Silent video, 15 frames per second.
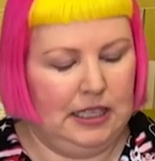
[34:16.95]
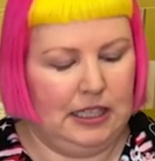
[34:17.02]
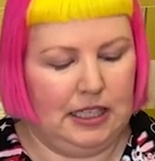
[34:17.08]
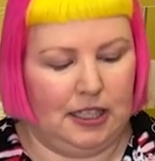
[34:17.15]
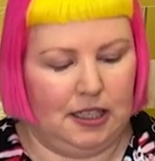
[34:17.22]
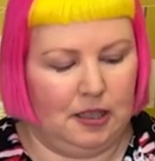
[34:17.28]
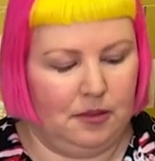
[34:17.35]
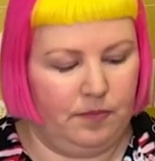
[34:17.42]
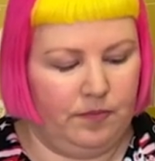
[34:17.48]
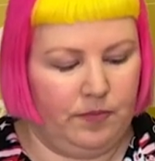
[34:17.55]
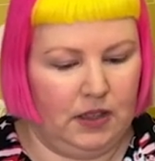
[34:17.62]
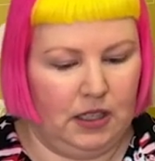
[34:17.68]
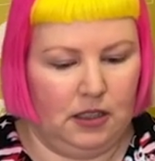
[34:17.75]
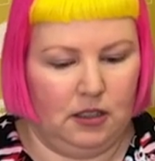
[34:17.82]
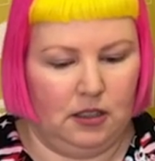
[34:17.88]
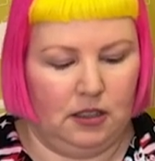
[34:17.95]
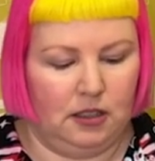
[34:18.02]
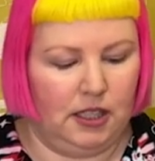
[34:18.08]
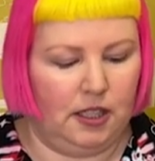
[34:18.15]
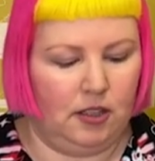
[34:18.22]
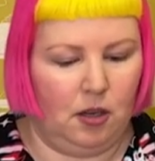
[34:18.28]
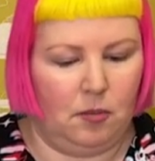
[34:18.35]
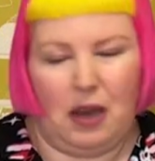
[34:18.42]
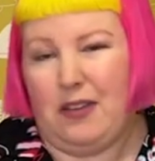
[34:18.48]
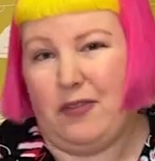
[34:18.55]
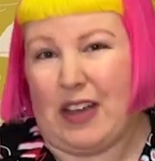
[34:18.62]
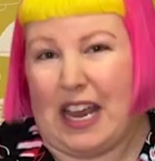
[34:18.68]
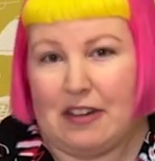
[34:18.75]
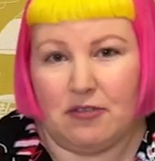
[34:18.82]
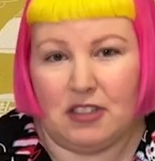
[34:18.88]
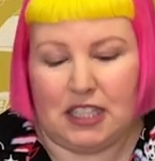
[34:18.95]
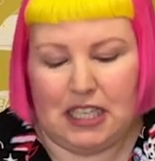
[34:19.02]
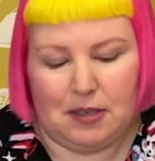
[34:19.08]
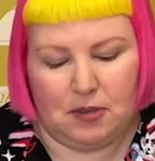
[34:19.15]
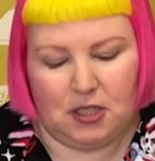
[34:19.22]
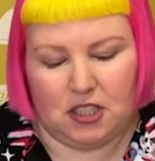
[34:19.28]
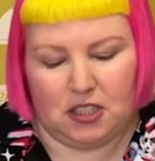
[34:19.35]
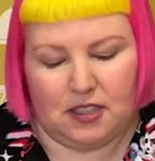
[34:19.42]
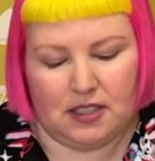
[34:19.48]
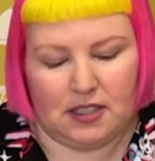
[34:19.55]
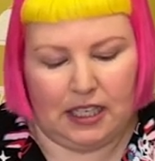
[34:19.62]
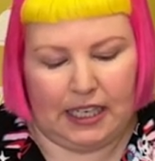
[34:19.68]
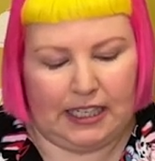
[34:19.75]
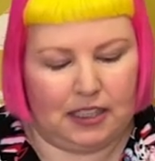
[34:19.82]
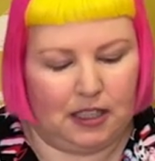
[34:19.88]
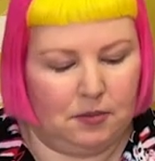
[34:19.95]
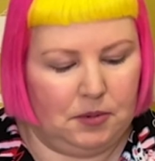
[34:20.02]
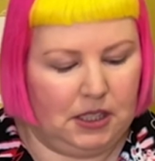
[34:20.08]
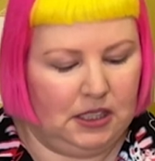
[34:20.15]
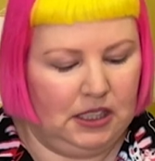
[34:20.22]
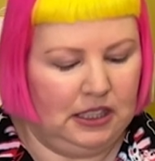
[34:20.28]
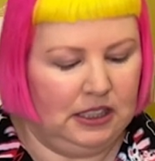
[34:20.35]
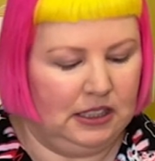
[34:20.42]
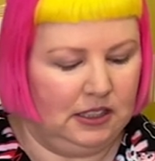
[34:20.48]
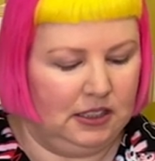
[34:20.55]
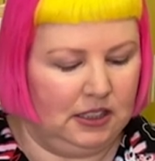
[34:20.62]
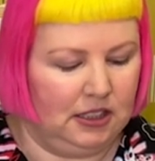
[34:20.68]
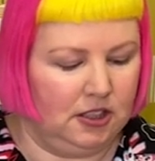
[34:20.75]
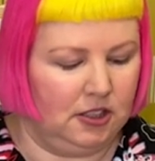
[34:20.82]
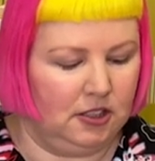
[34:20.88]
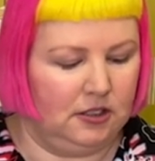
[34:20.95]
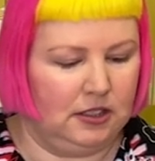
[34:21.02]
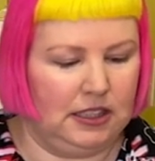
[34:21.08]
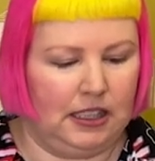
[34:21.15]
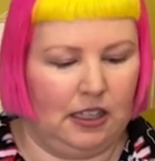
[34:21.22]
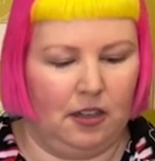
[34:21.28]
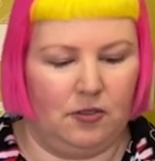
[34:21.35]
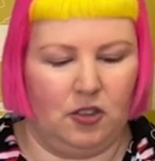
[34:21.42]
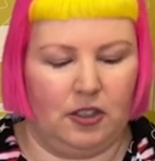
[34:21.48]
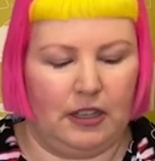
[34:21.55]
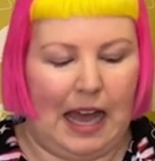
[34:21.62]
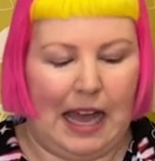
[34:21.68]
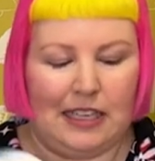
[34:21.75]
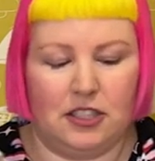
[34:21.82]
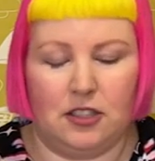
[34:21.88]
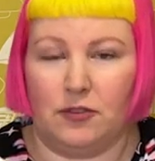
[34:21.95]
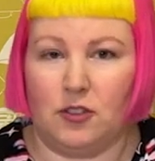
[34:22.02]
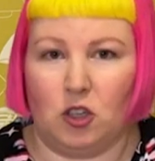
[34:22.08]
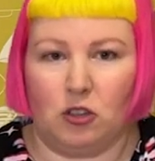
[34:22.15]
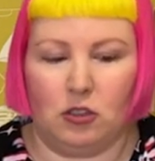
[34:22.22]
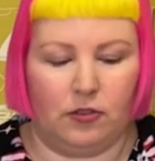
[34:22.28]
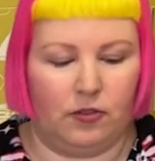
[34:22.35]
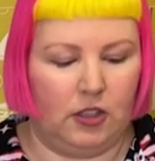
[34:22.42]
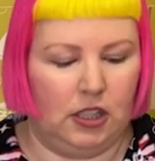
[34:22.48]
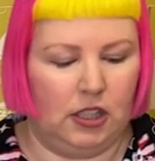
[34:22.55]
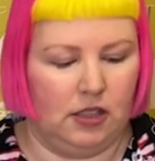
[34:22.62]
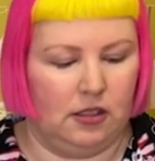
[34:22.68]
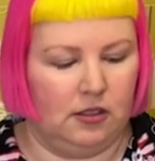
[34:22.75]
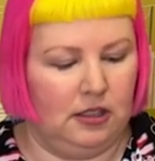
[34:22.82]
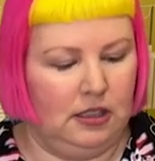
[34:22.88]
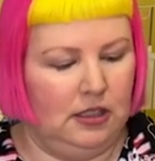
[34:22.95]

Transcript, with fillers: Um, yeah, not my favorite images. Like, I mean, you know, I'm not that into photography and